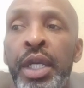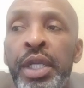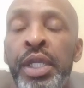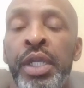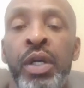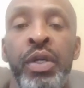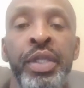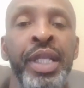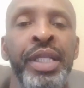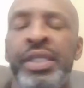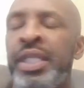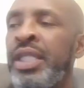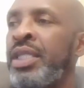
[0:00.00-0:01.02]
You know, in the
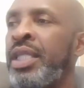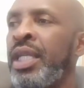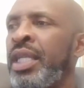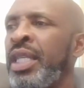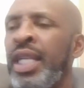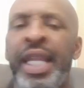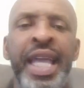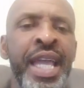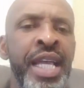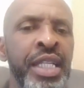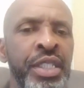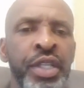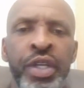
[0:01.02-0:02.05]

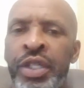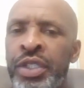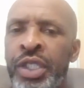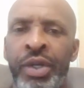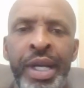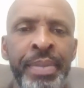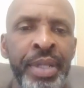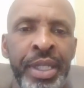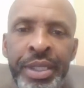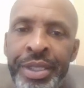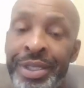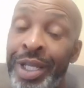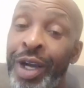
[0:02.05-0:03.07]
last year or so, I've
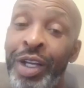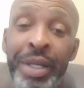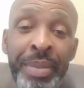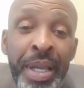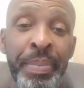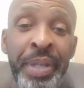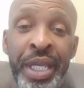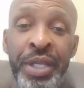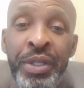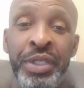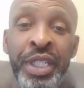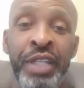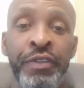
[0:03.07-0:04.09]
been talking about paying
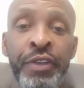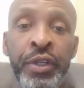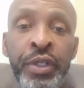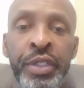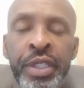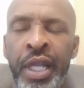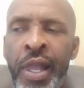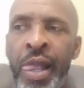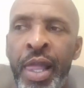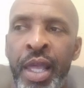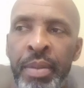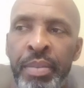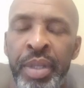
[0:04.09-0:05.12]
yourself first.
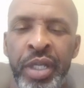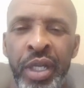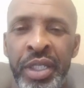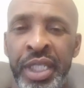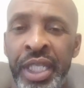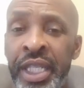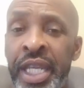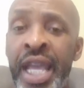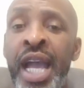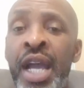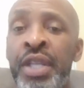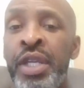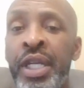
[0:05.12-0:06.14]
Because, see,
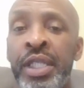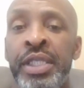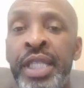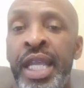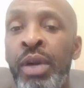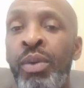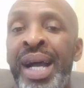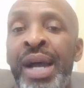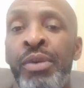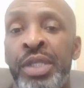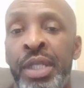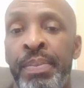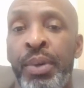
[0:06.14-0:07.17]
now you understand why it
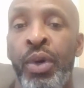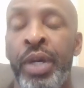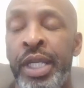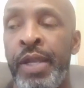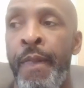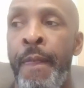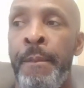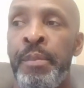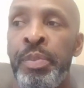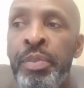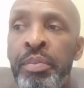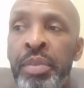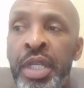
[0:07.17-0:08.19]
was important.
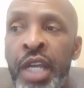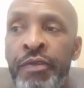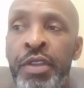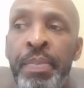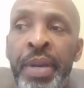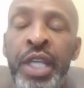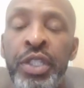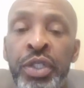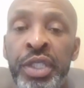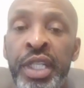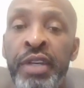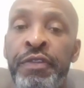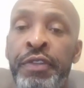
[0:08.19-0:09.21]
Because if you paid
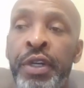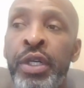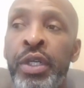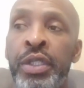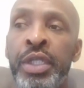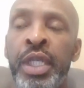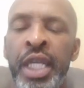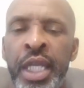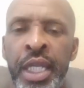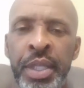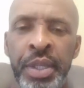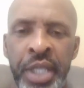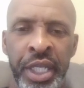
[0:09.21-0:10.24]
yourself first,
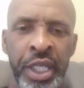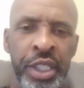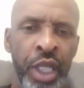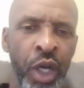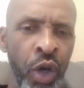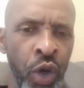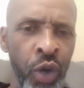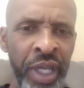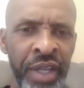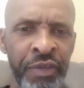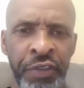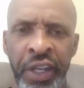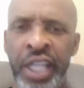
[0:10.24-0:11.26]
then this whole
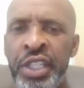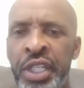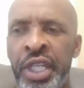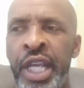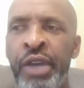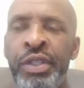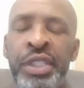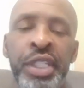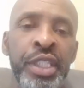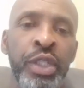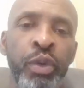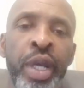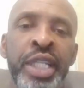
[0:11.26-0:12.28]
inflationary
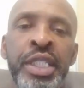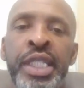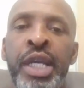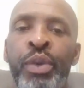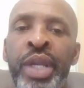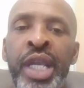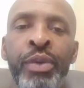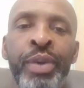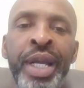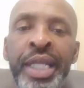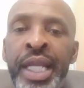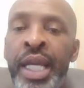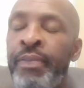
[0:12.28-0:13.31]
situation that we're in
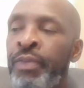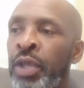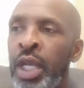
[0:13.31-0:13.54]
right now